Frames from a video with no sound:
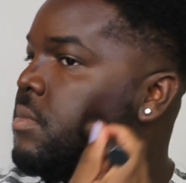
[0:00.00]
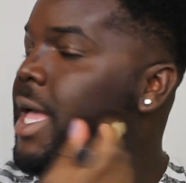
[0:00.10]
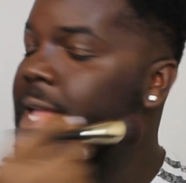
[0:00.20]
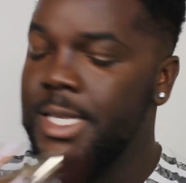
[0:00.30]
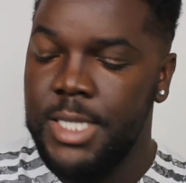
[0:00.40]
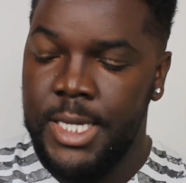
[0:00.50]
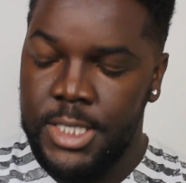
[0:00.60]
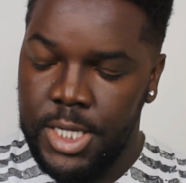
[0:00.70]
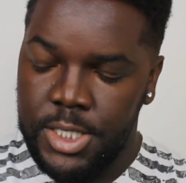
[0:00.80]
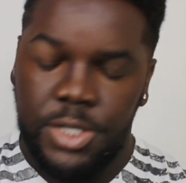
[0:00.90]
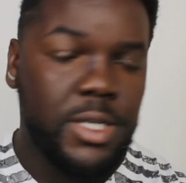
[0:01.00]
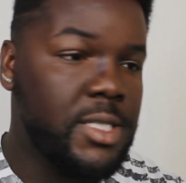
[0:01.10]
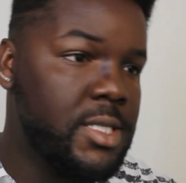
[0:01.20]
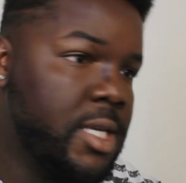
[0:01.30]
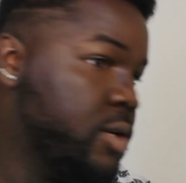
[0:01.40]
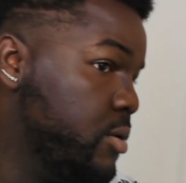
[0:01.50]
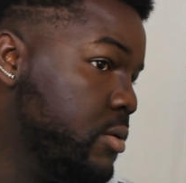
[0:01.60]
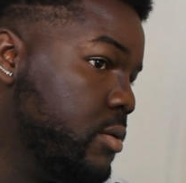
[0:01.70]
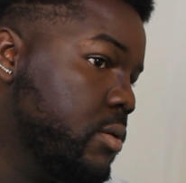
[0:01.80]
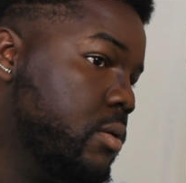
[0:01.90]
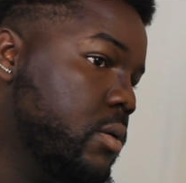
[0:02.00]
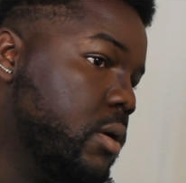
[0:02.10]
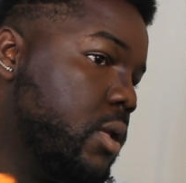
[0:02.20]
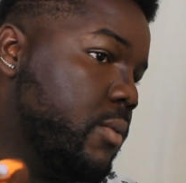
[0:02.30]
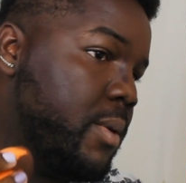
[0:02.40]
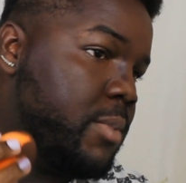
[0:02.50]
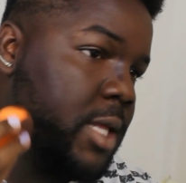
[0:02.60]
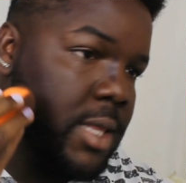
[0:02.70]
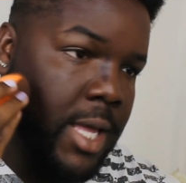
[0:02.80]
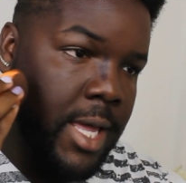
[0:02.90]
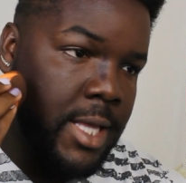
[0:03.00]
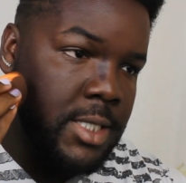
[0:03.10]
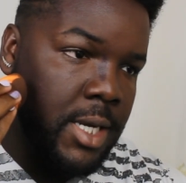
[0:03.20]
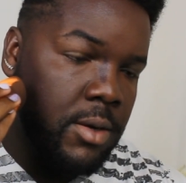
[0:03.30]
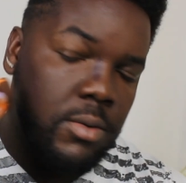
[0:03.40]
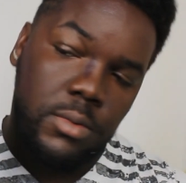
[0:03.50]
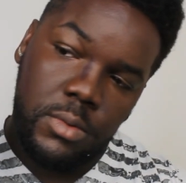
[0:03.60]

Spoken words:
I guess, easier to conceal. And then we blend that edge out.